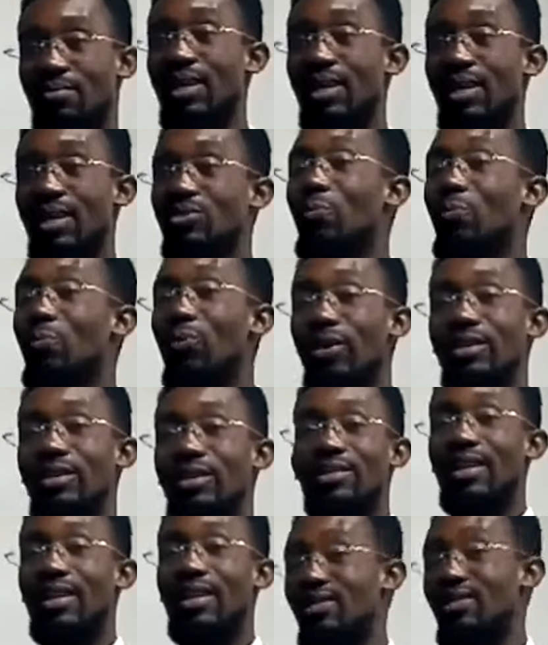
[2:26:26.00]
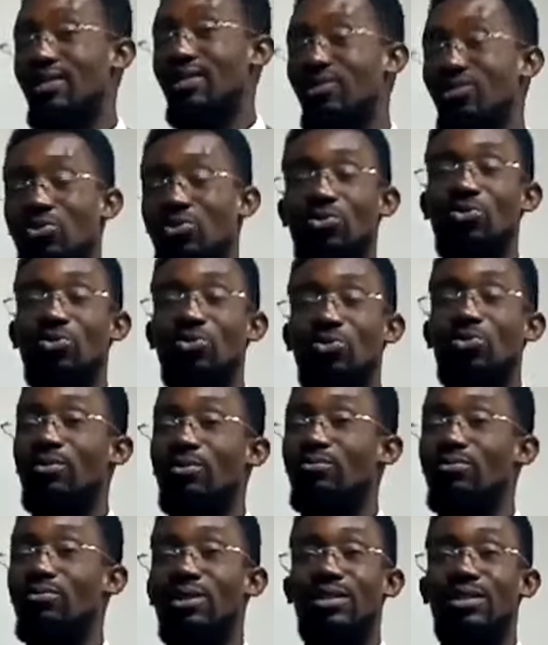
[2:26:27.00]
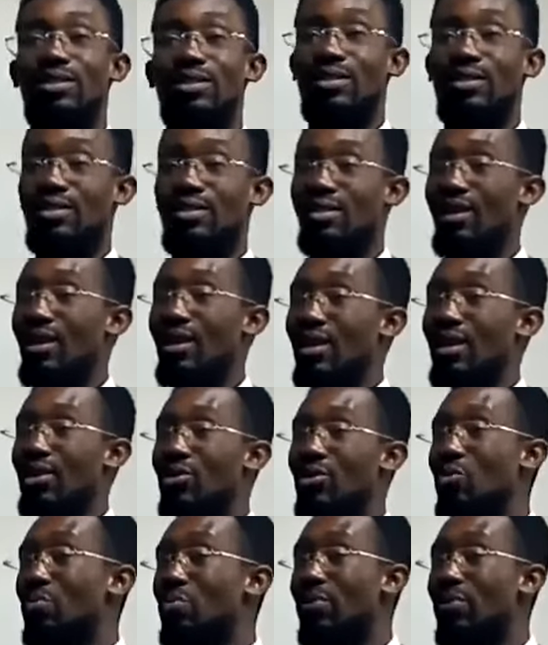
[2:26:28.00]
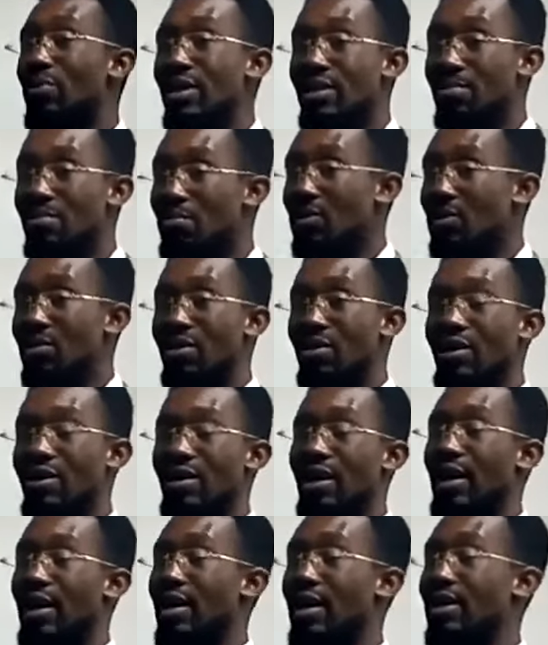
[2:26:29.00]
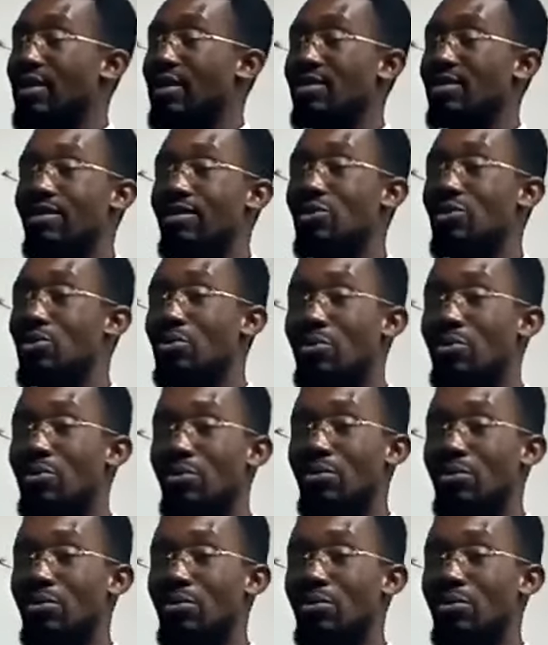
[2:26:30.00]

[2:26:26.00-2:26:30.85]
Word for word: There's no point starting you know, breast milk and you know,